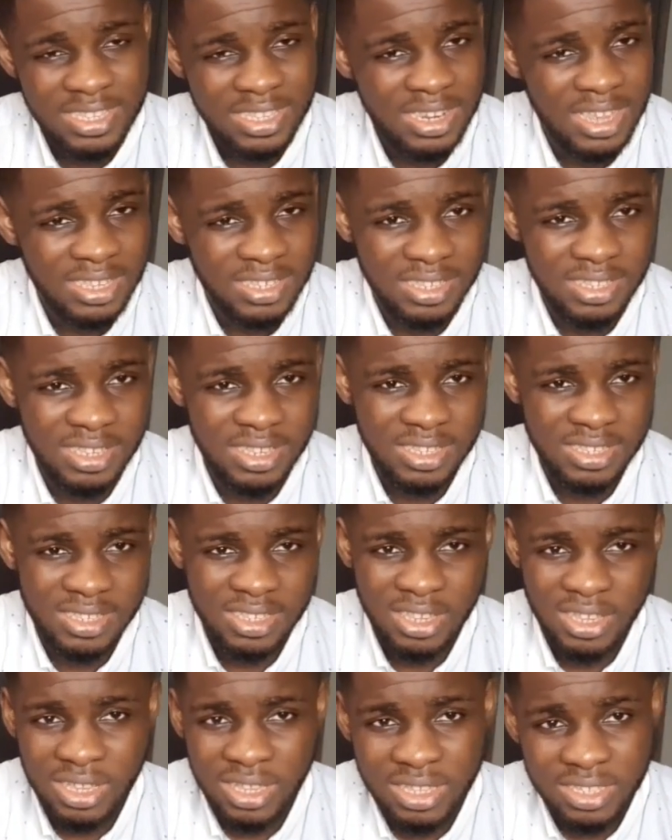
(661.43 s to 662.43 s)
thing as it is,
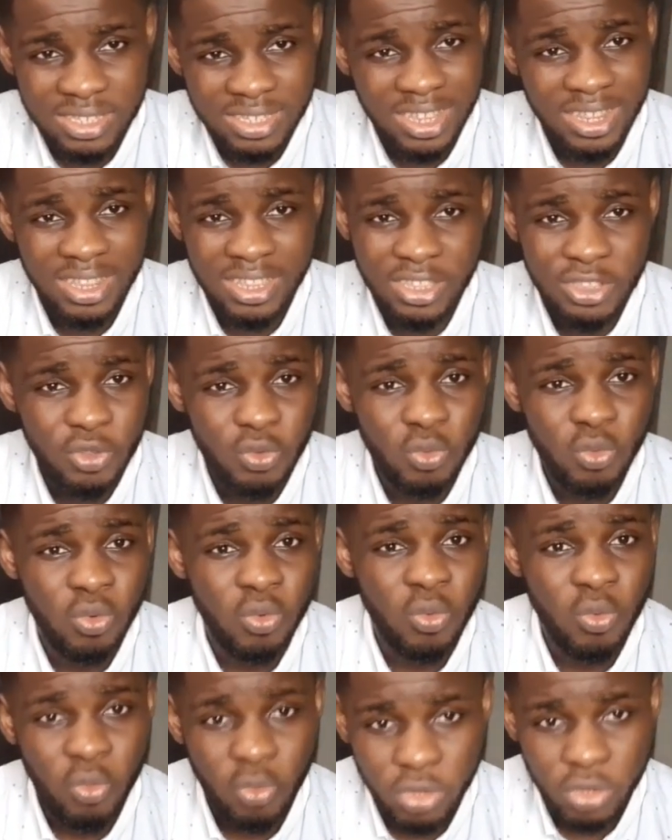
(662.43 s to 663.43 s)
telling you
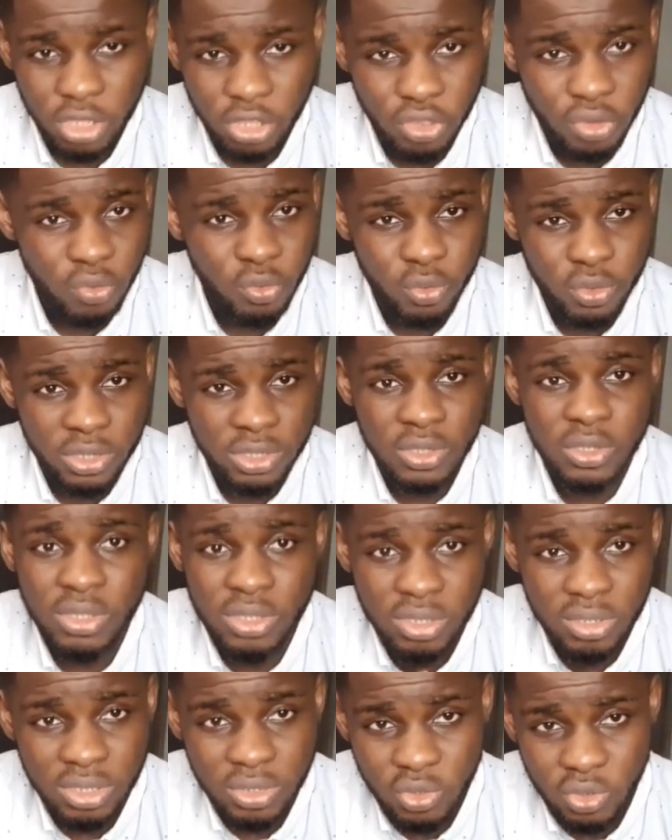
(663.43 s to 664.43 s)
the food
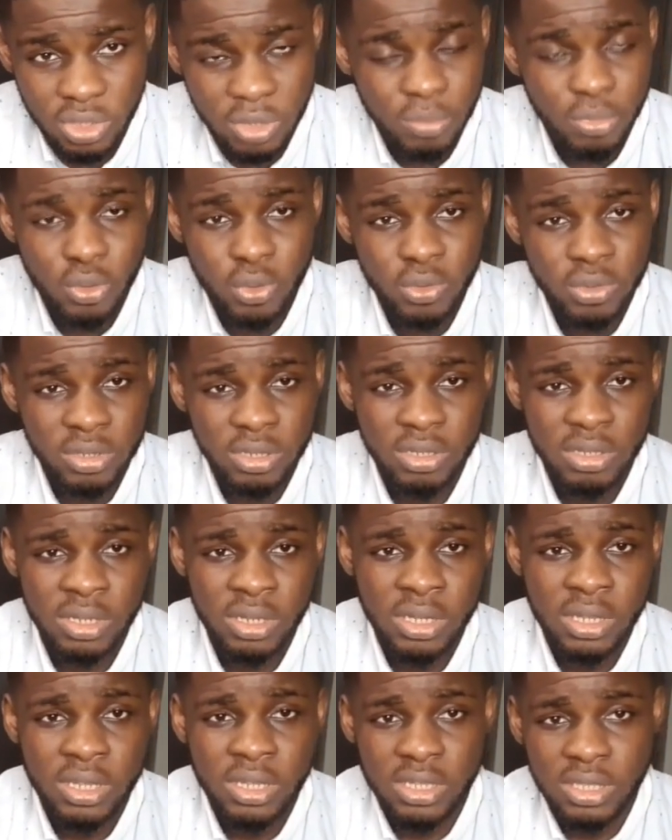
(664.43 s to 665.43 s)
to the bone.
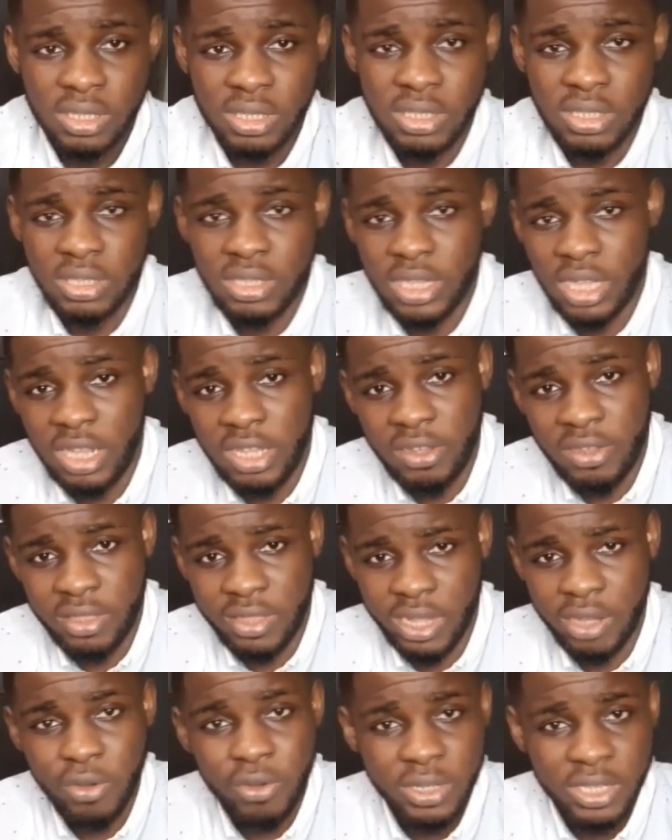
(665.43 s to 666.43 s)
Telling you
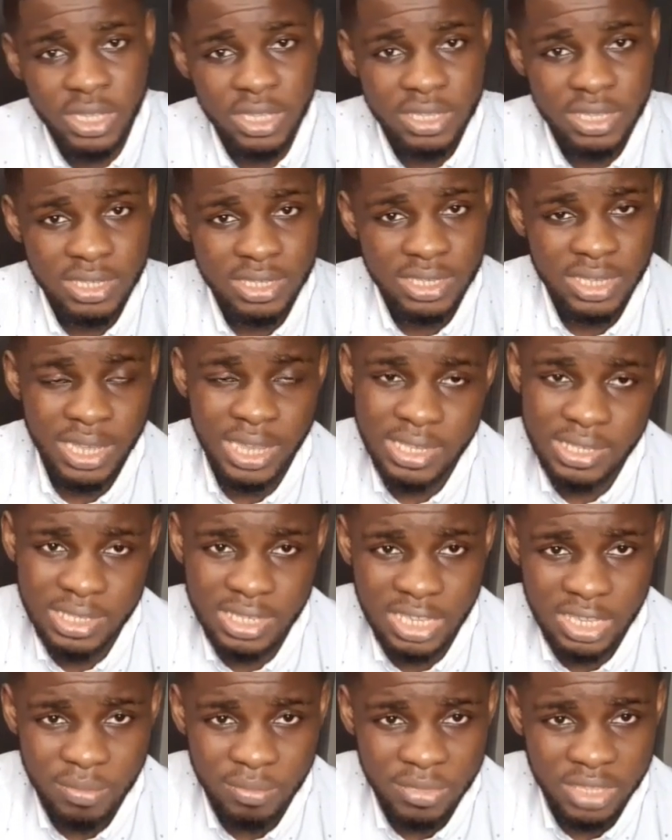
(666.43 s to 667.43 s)
that, okay, these guys
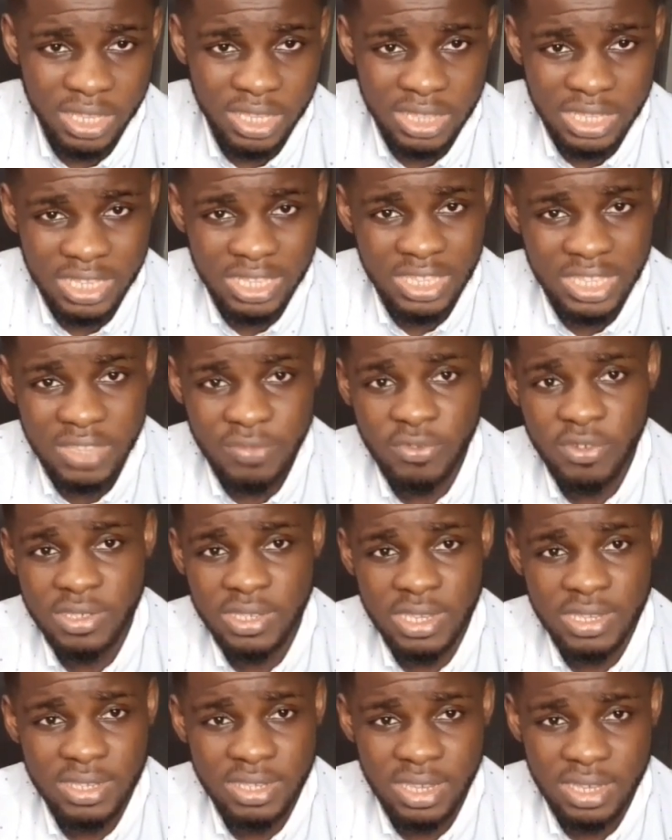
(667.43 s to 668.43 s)
came, they didn't give us
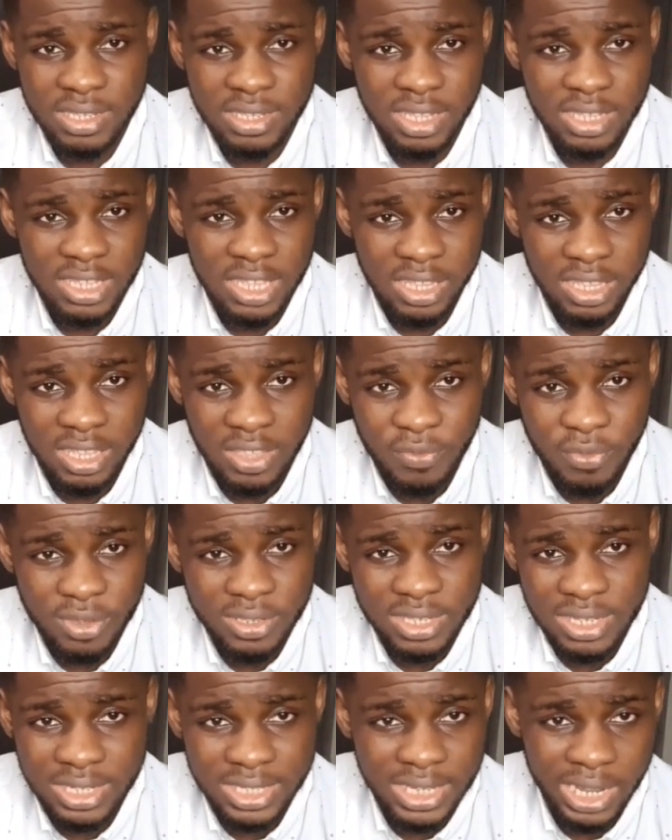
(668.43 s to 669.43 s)
a cent, they didn't give
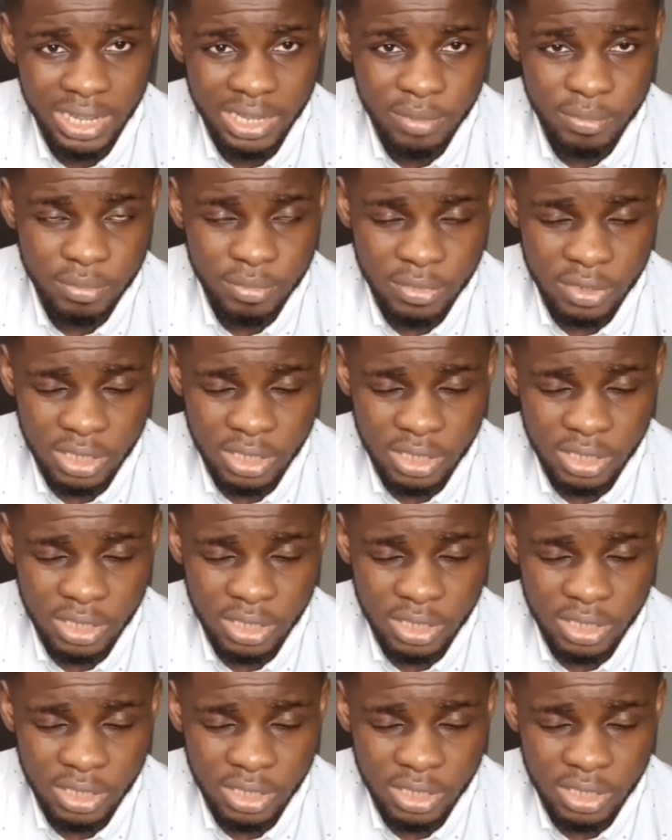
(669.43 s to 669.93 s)
us a dime.